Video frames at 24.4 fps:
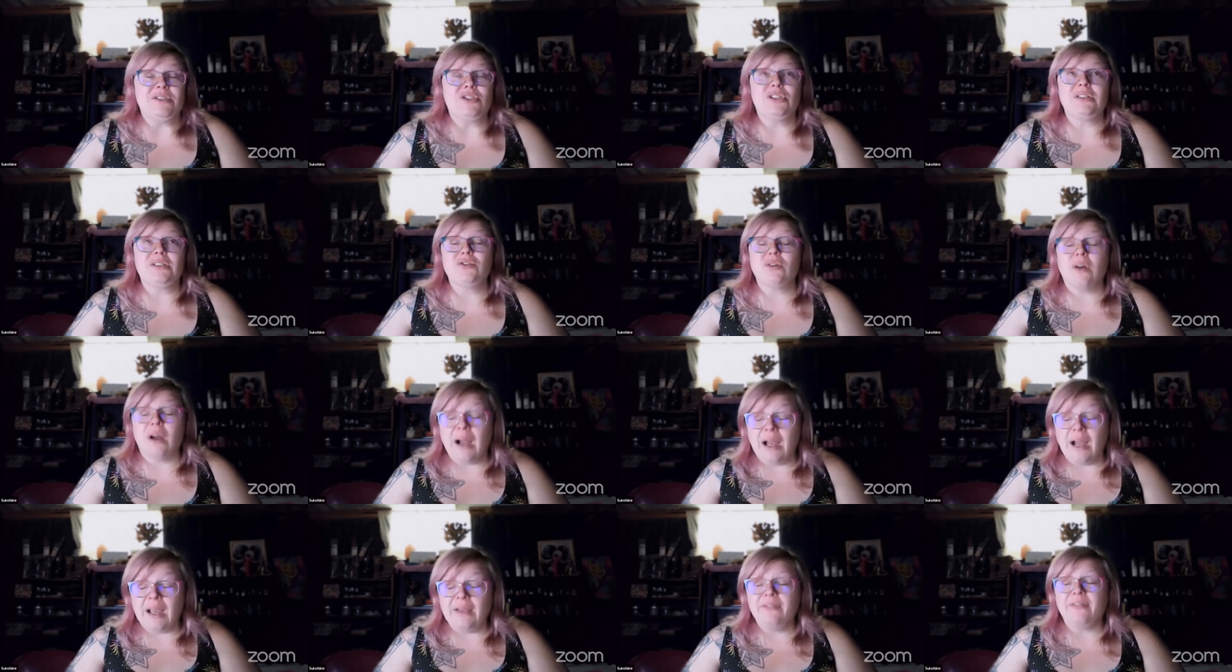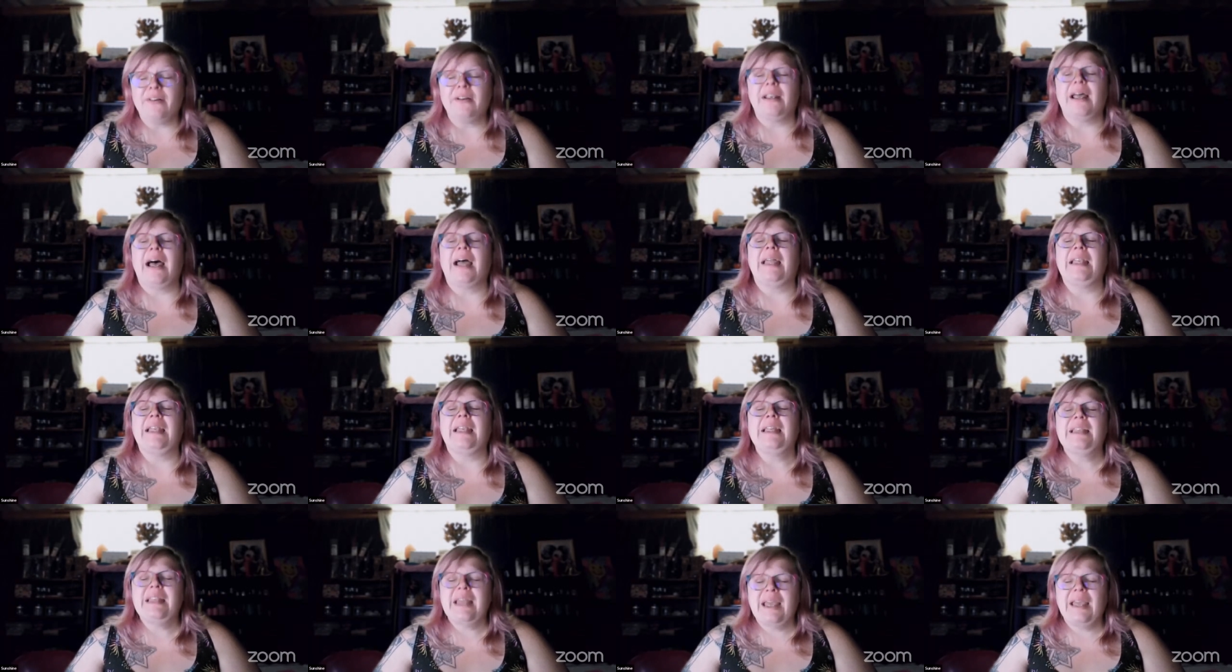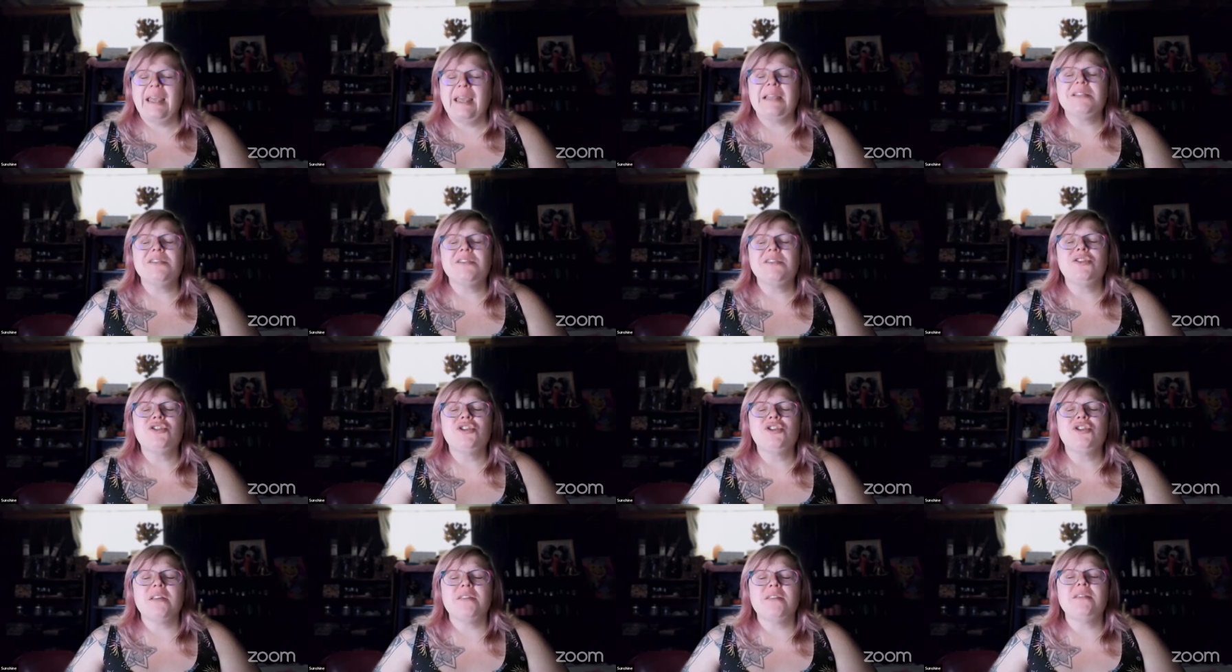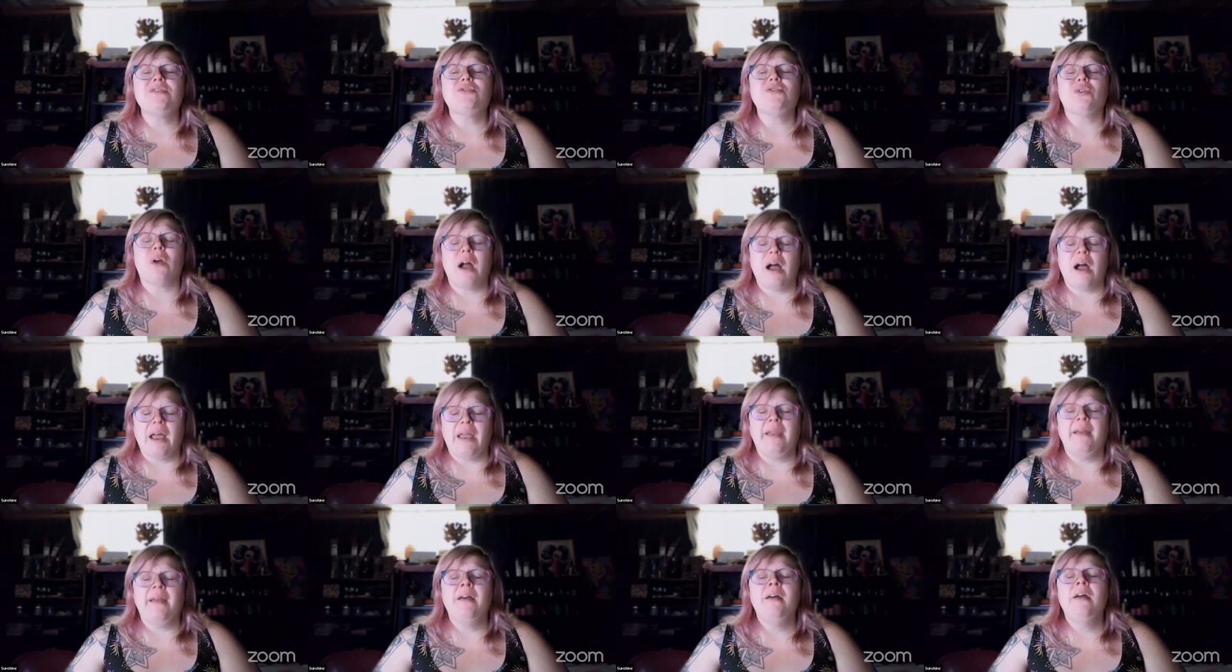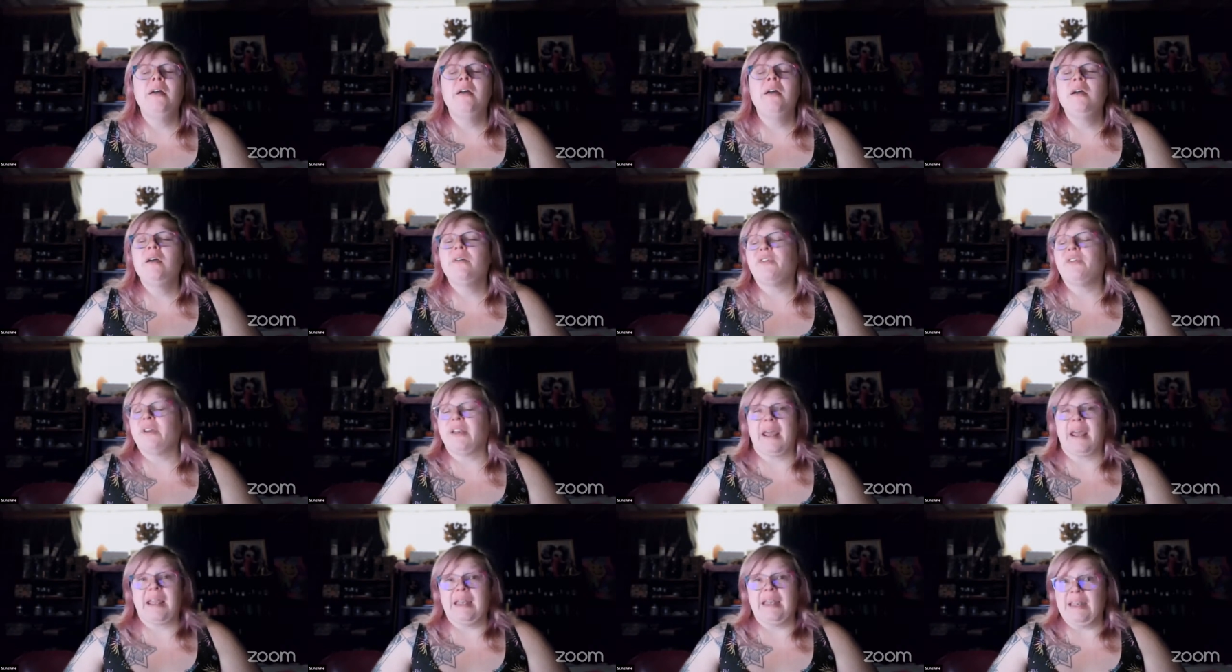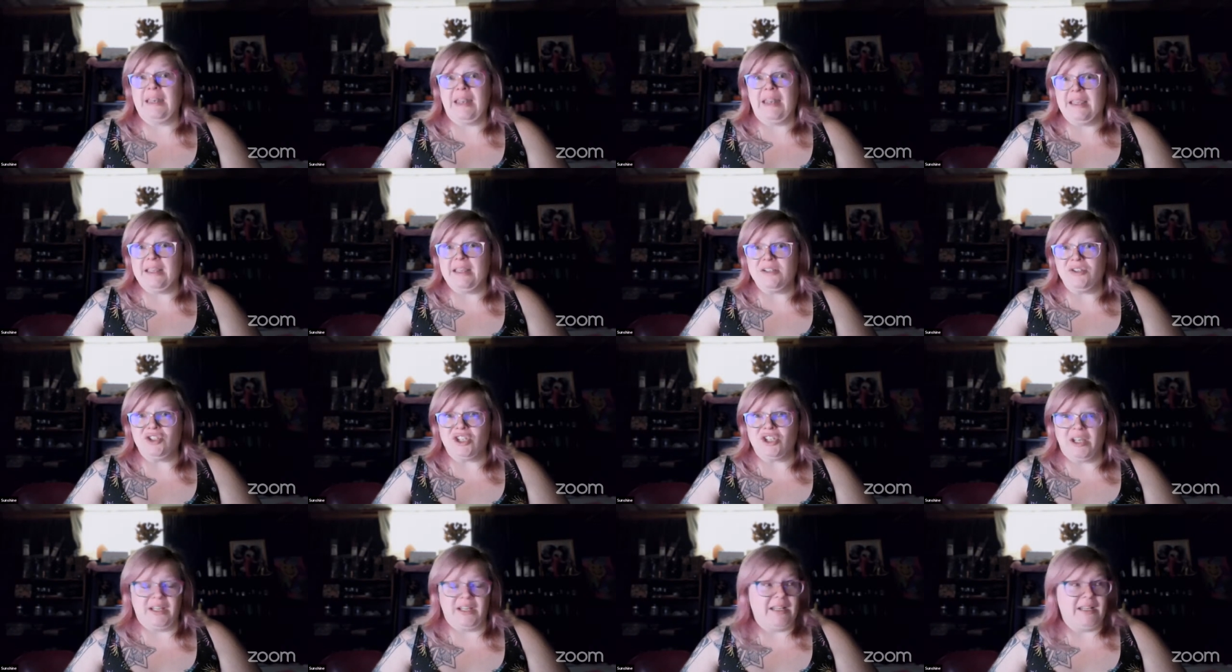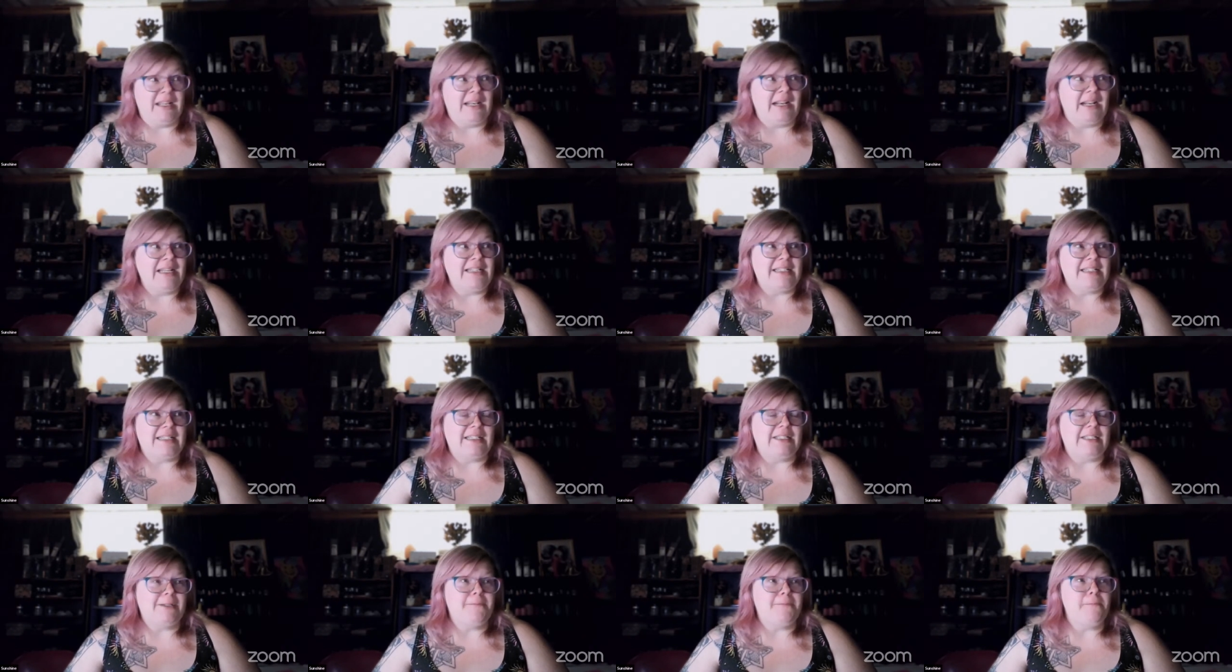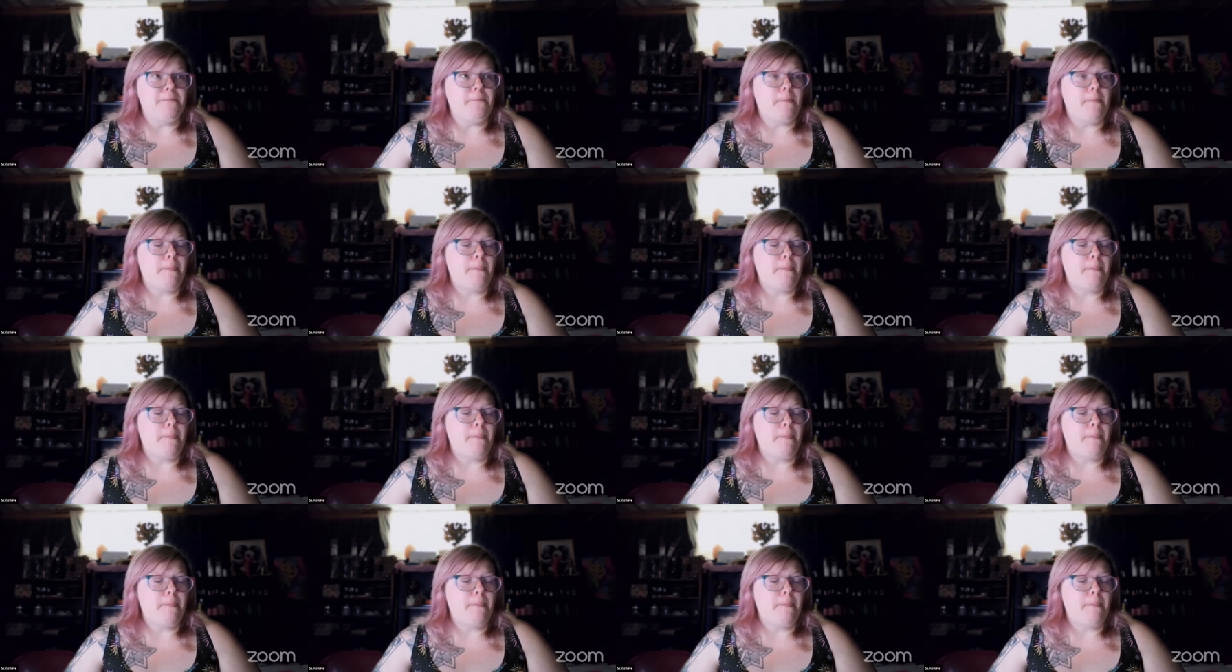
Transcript: Just try for 90 days. Just try for 90 days, Jen. And I did.